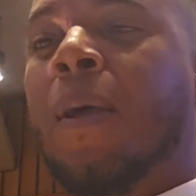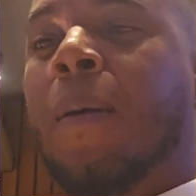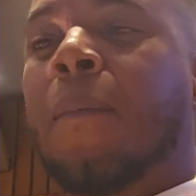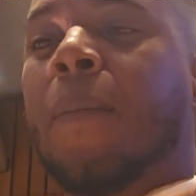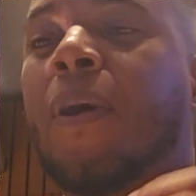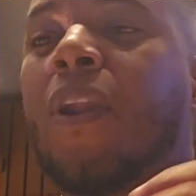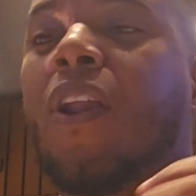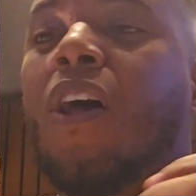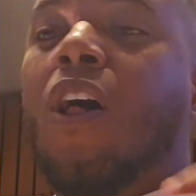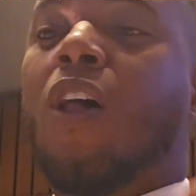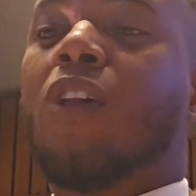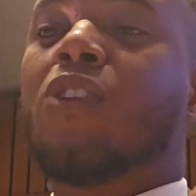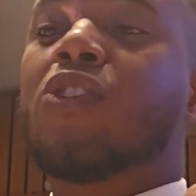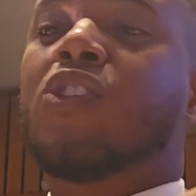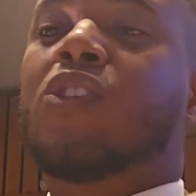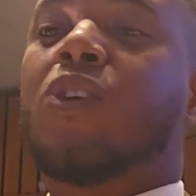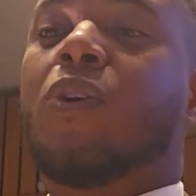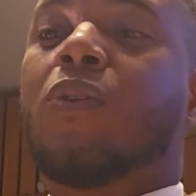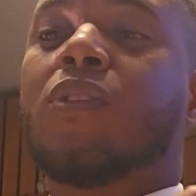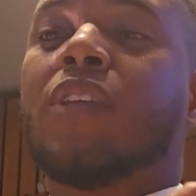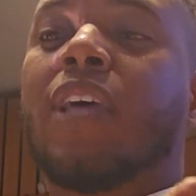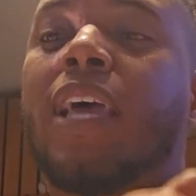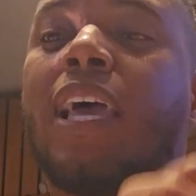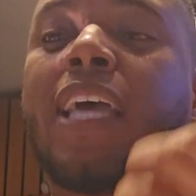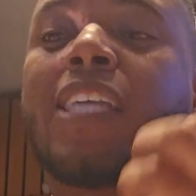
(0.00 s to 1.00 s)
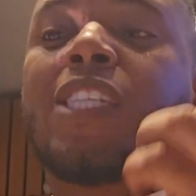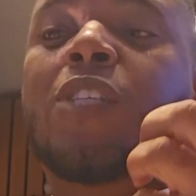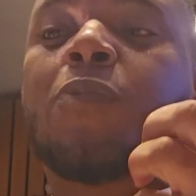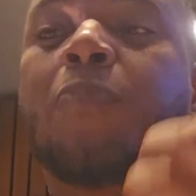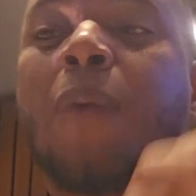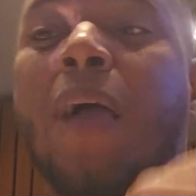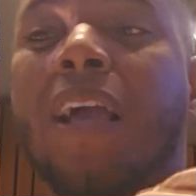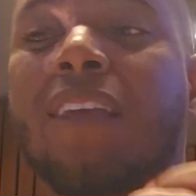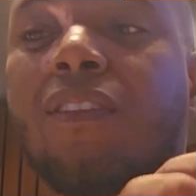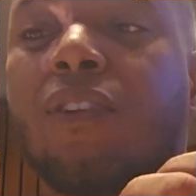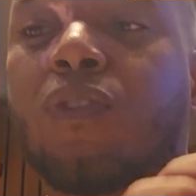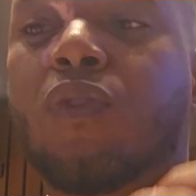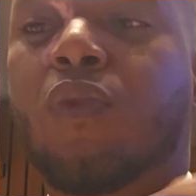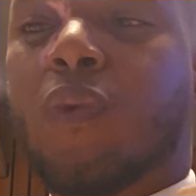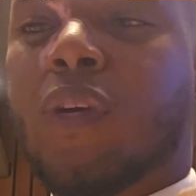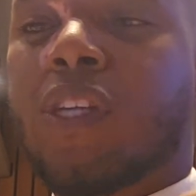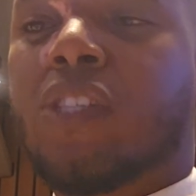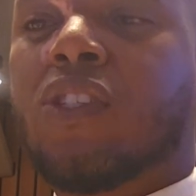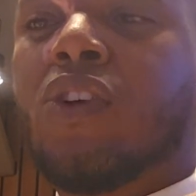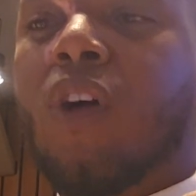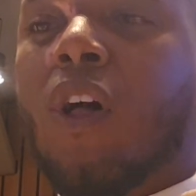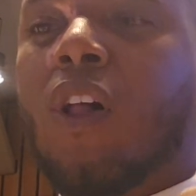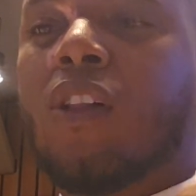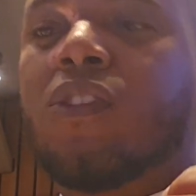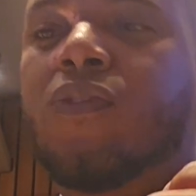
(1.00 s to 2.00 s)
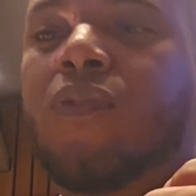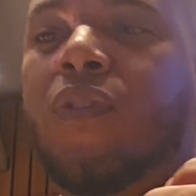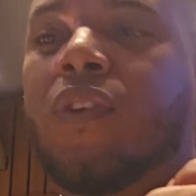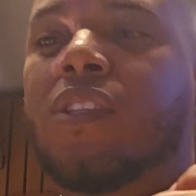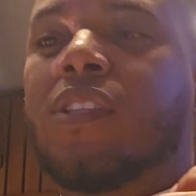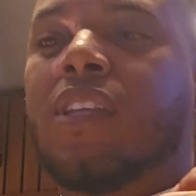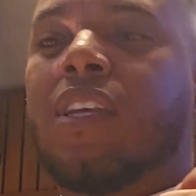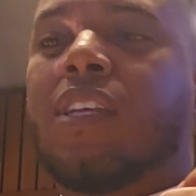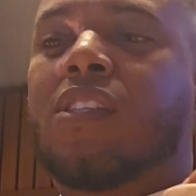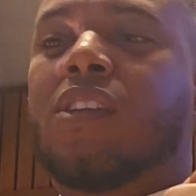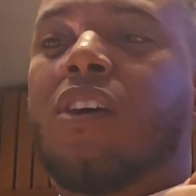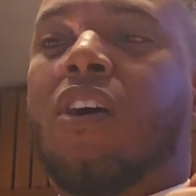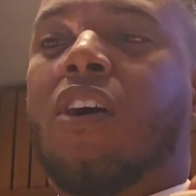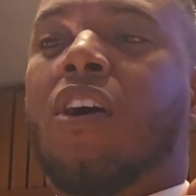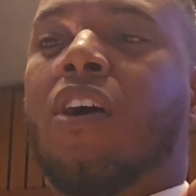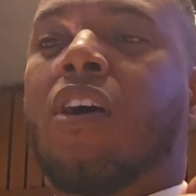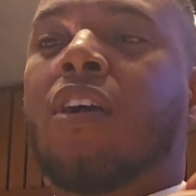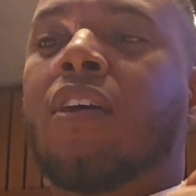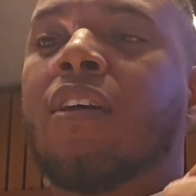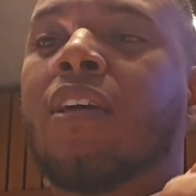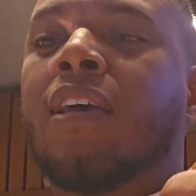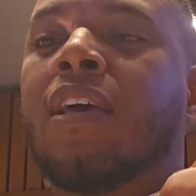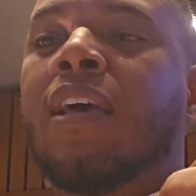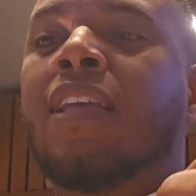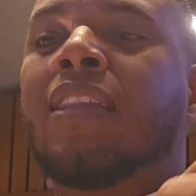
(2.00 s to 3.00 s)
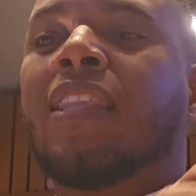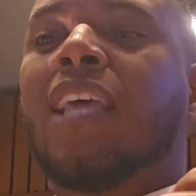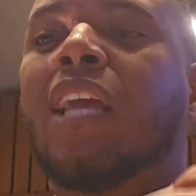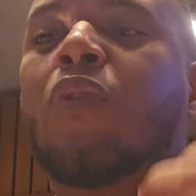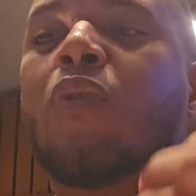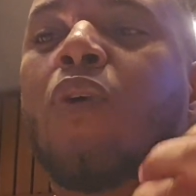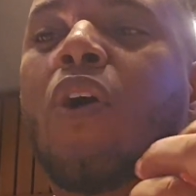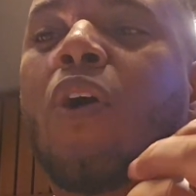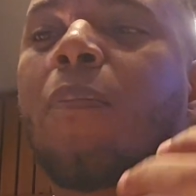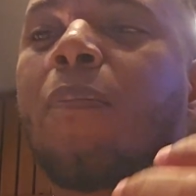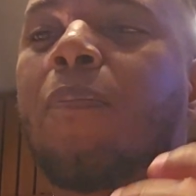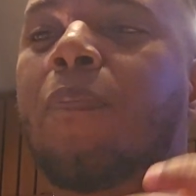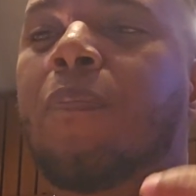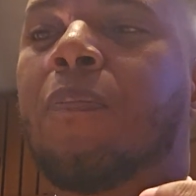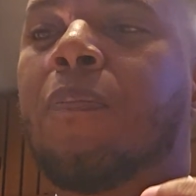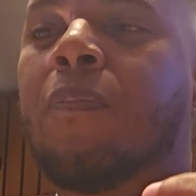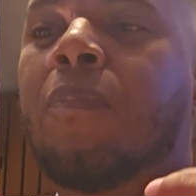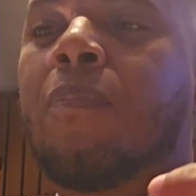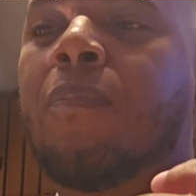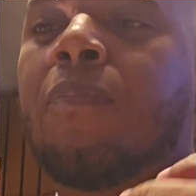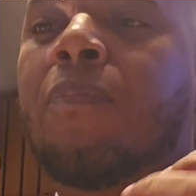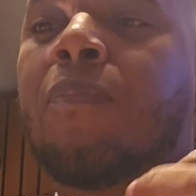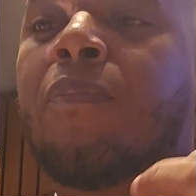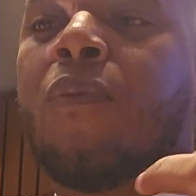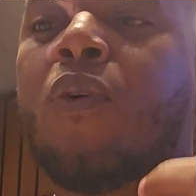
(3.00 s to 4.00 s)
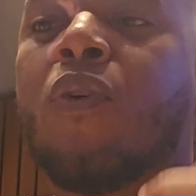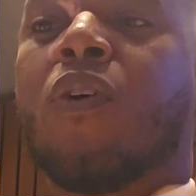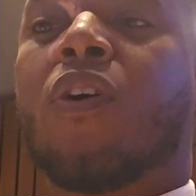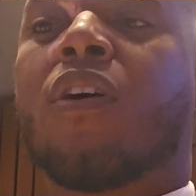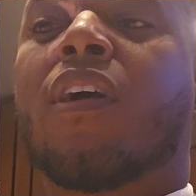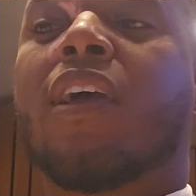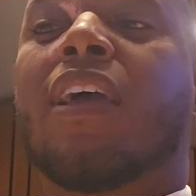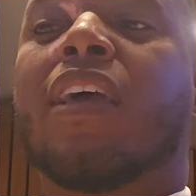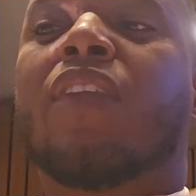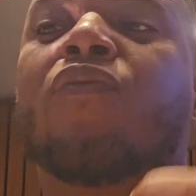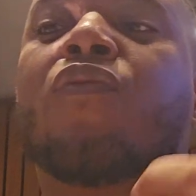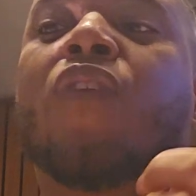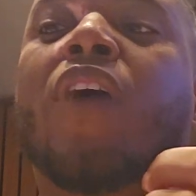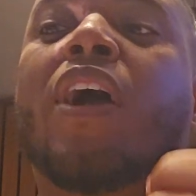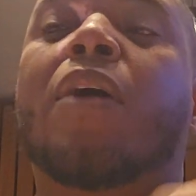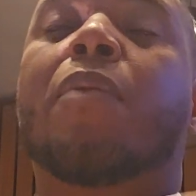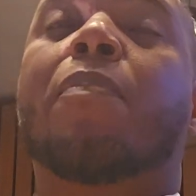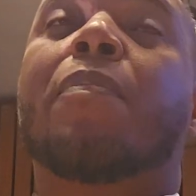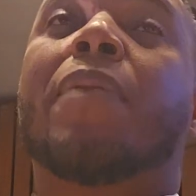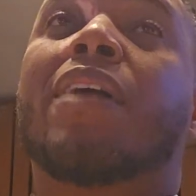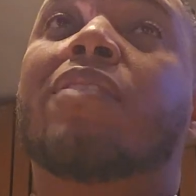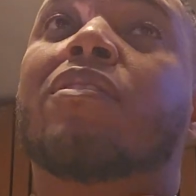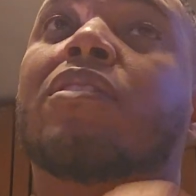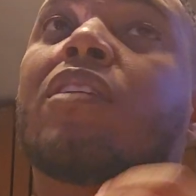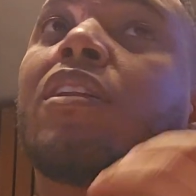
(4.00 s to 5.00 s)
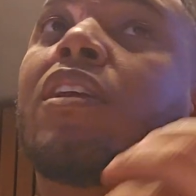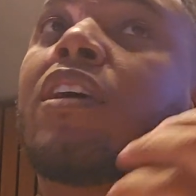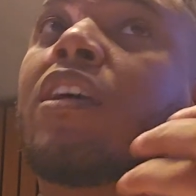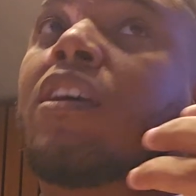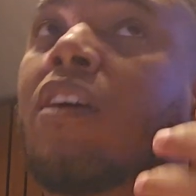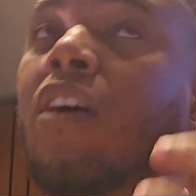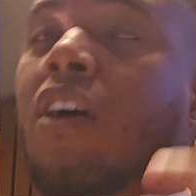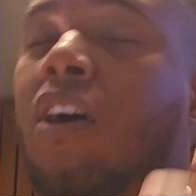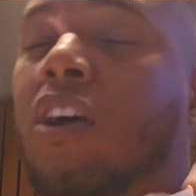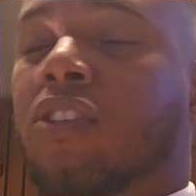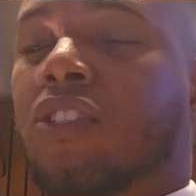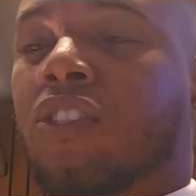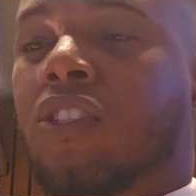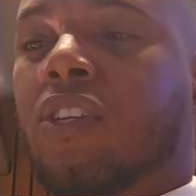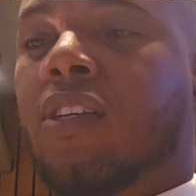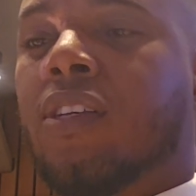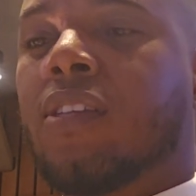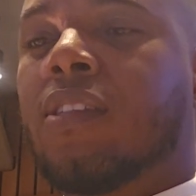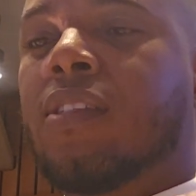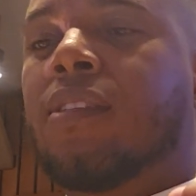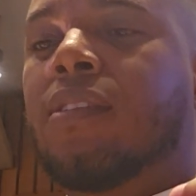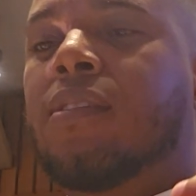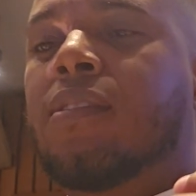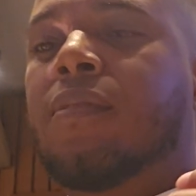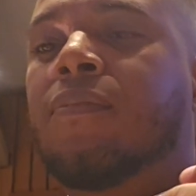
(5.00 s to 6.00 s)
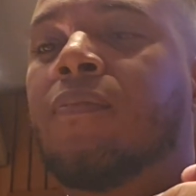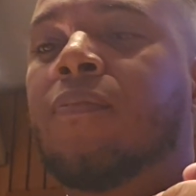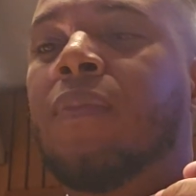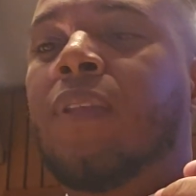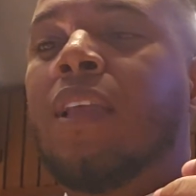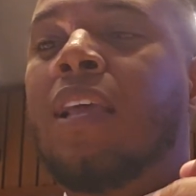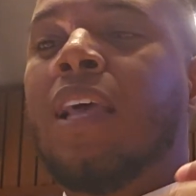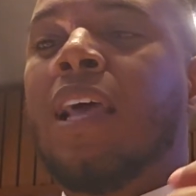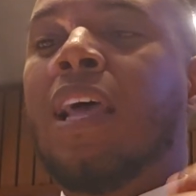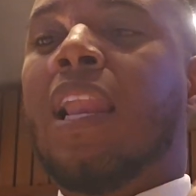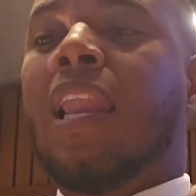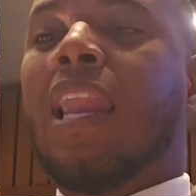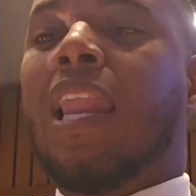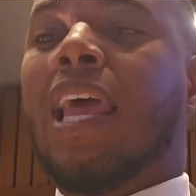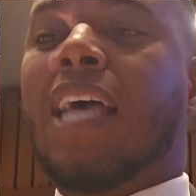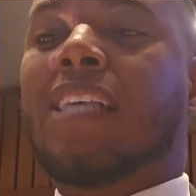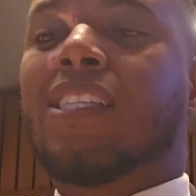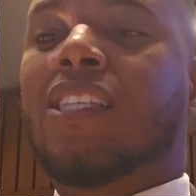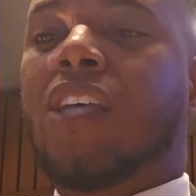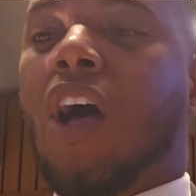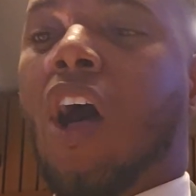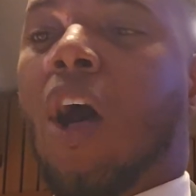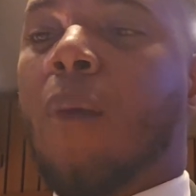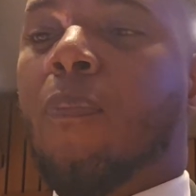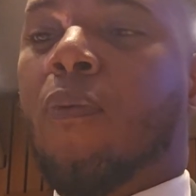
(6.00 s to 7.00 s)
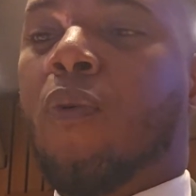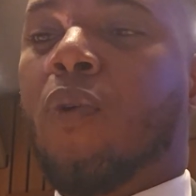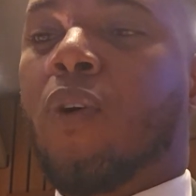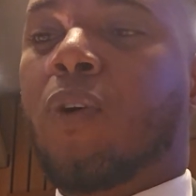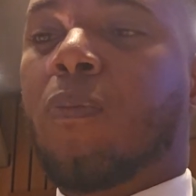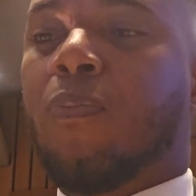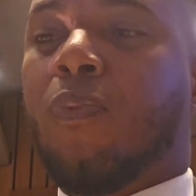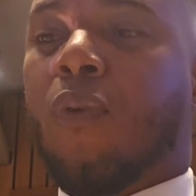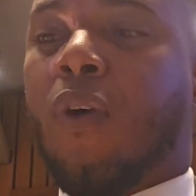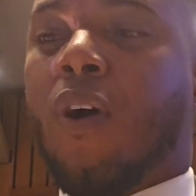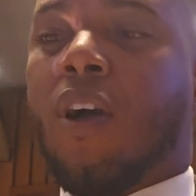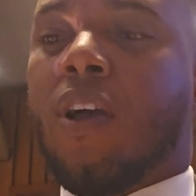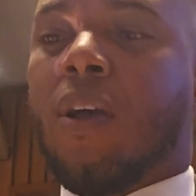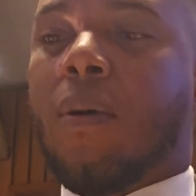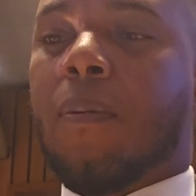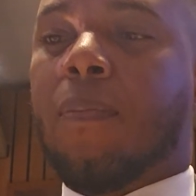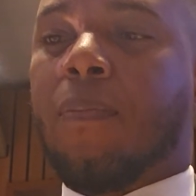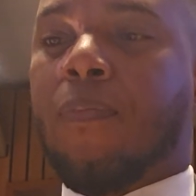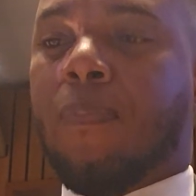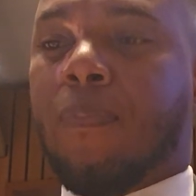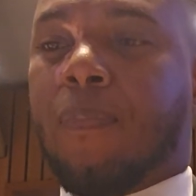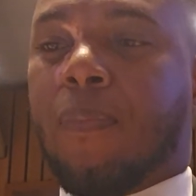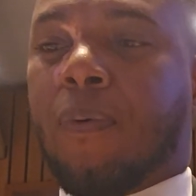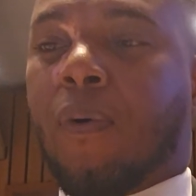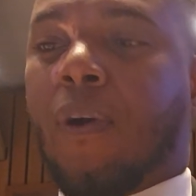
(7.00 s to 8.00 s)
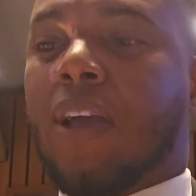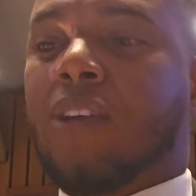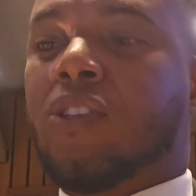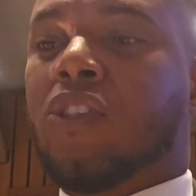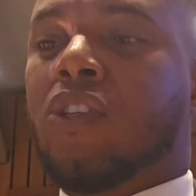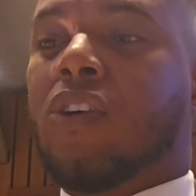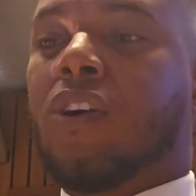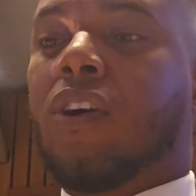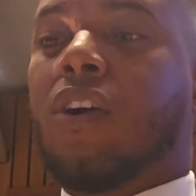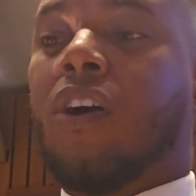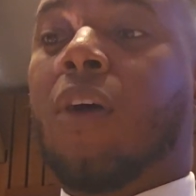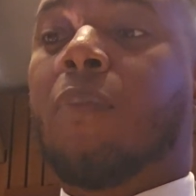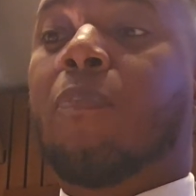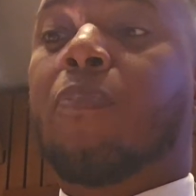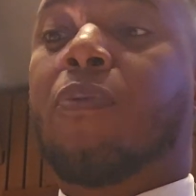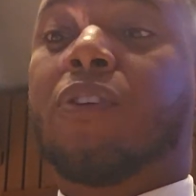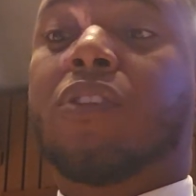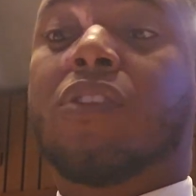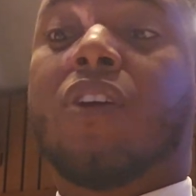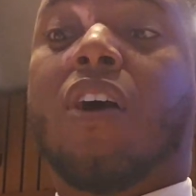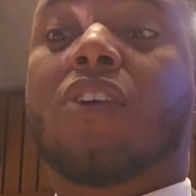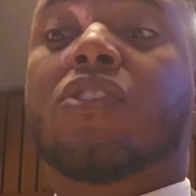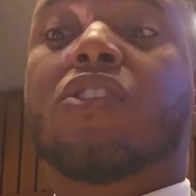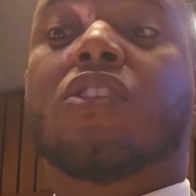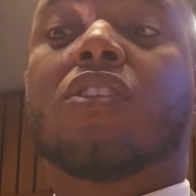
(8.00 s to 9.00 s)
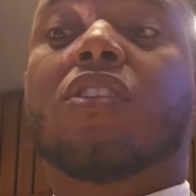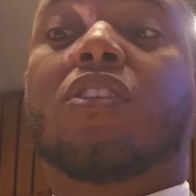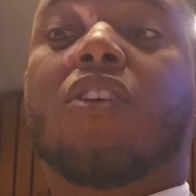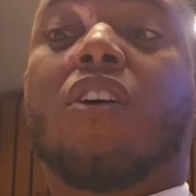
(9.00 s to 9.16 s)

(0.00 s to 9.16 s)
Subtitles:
But also the expected results for this are that we are more environmentally conscious, less upward pressure on production